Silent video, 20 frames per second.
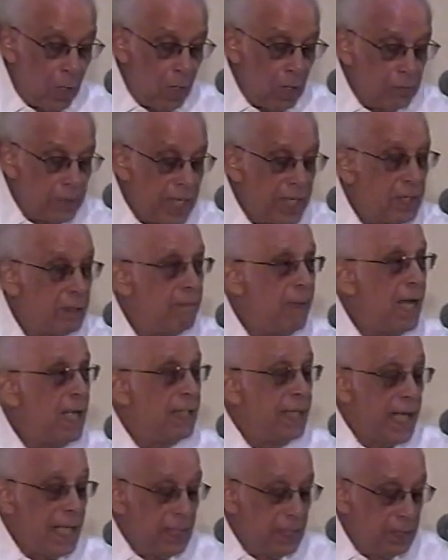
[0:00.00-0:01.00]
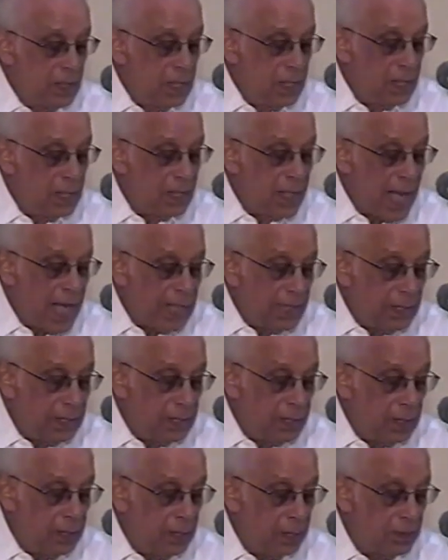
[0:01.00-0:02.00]
Already by
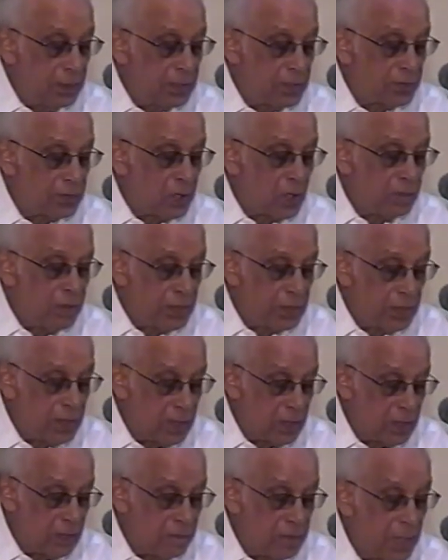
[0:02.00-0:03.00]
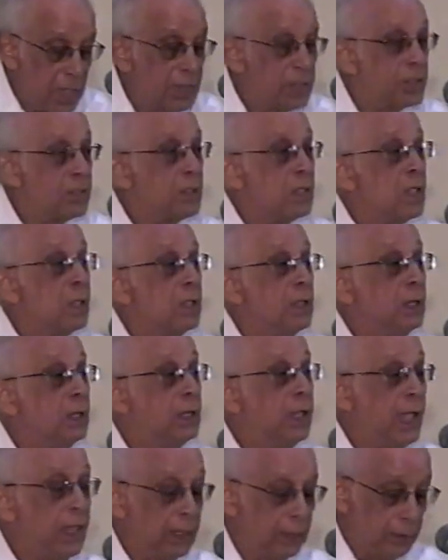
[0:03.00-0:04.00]
1990, the servicing of the external
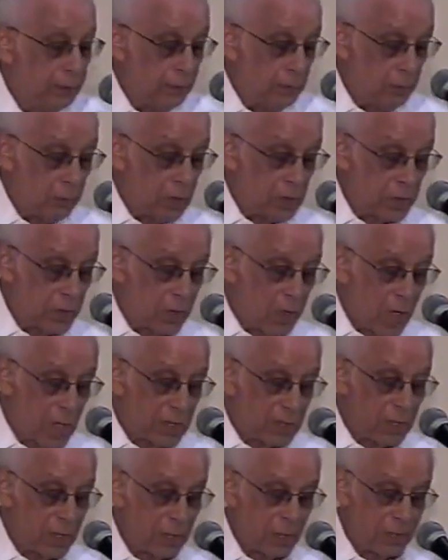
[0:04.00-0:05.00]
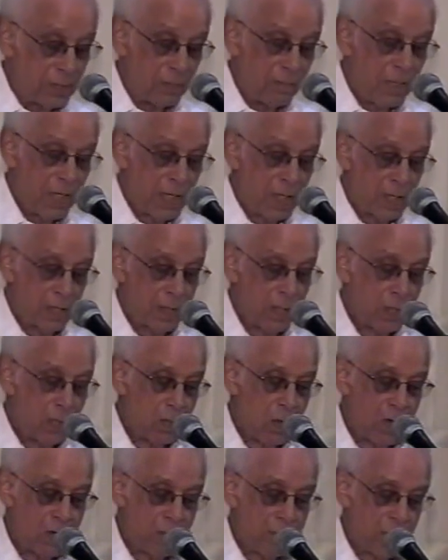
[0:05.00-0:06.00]
debt was costing the Jamaican
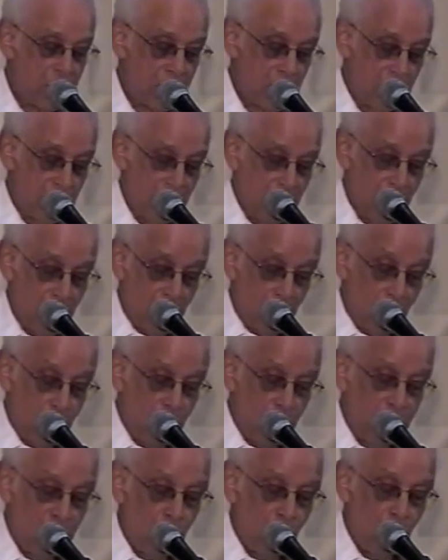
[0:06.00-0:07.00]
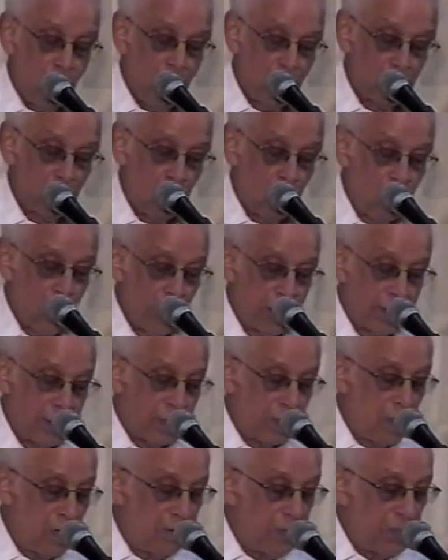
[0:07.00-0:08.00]
economy over one
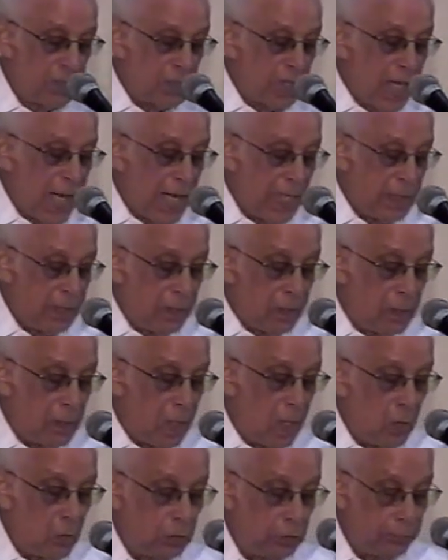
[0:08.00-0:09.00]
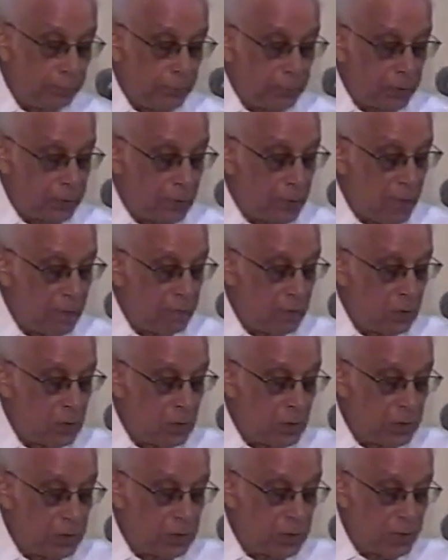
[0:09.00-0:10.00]
quarter of its annual output of
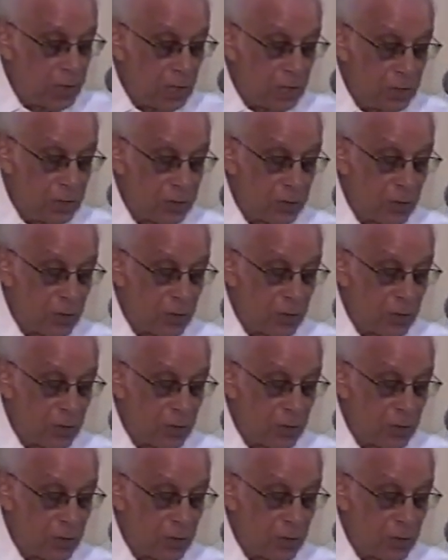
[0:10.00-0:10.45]
goods and